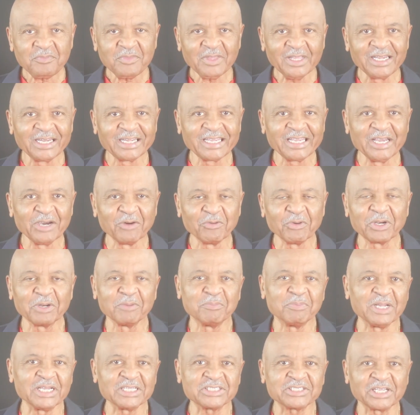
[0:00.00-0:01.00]
And again, what a
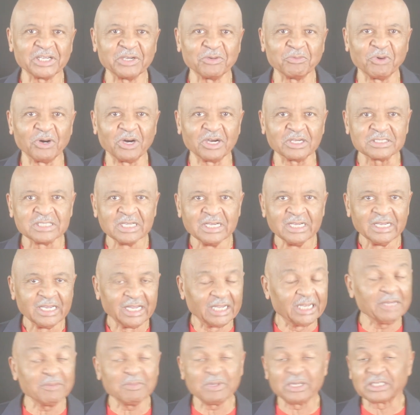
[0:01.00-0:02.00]
blessing it was.
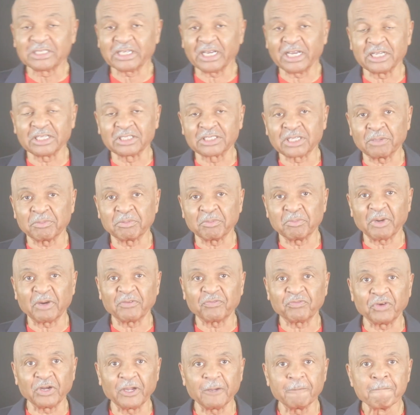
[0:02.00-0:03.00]
And let me tell you something, my
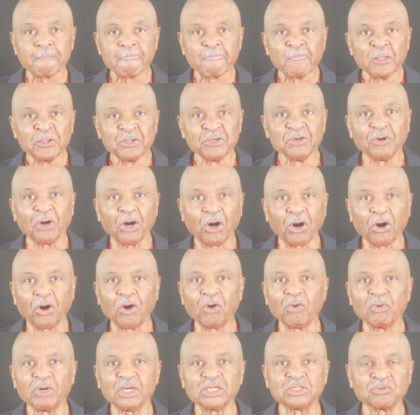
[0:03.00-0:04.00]
friend. You're
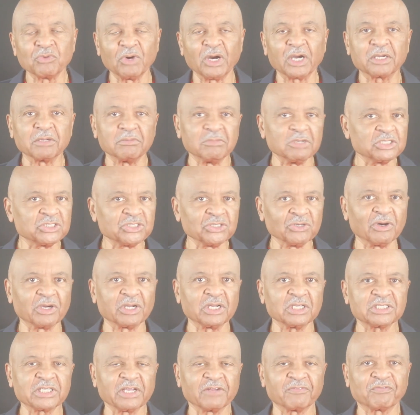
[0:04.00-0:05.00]
always welcome to
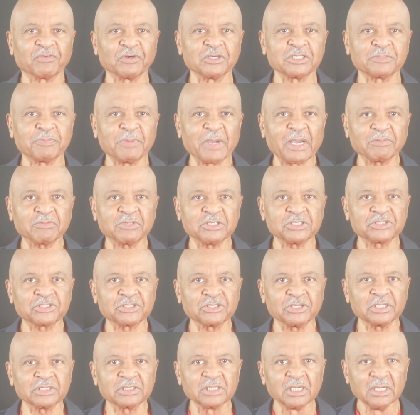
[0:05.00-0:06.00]
join us at First Baptist
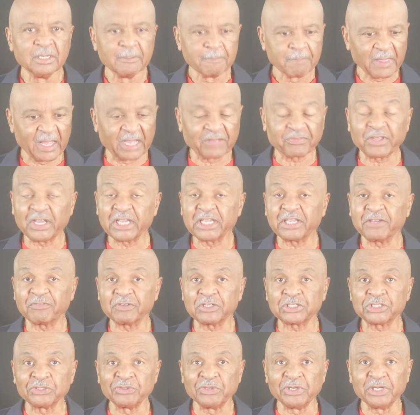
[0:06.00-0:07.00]
Church. I thank you
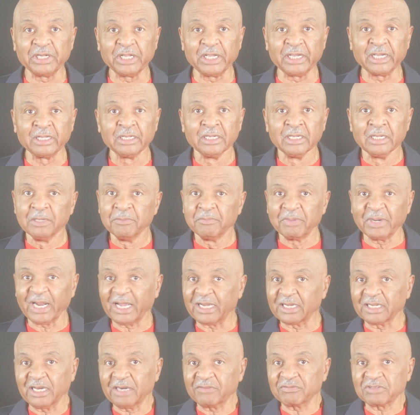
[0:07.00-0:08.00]
for tuning in, but
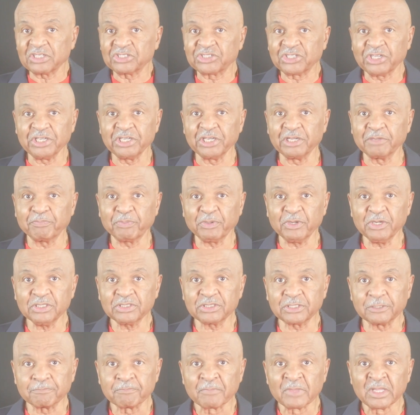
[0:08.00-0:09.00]
I love to see you in
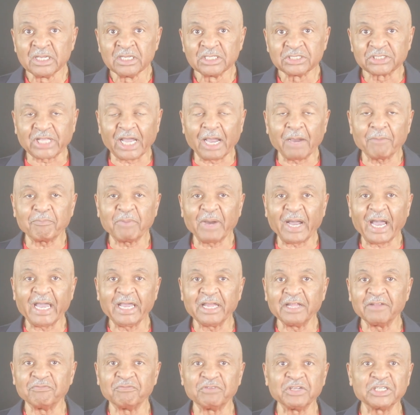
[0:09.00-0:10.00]
person. Stop by
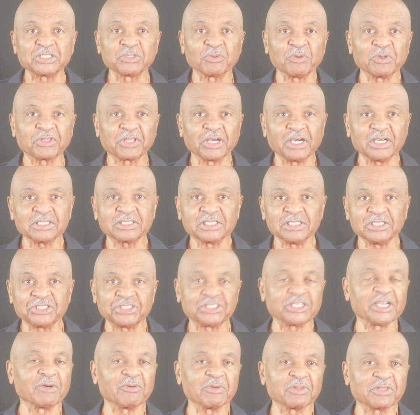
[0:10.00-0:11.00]
and visit with us and
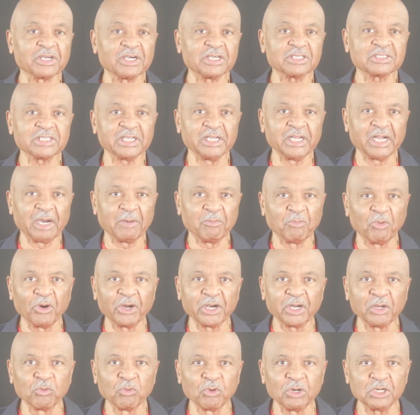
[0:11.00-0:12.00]
share with us in our
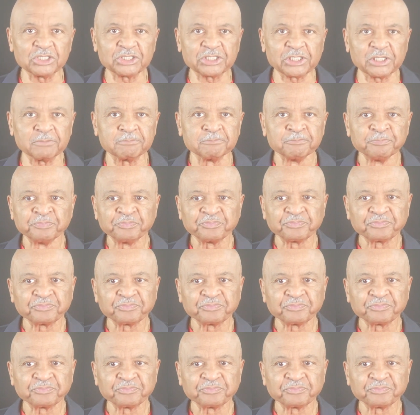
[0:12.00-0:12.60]
morning worship.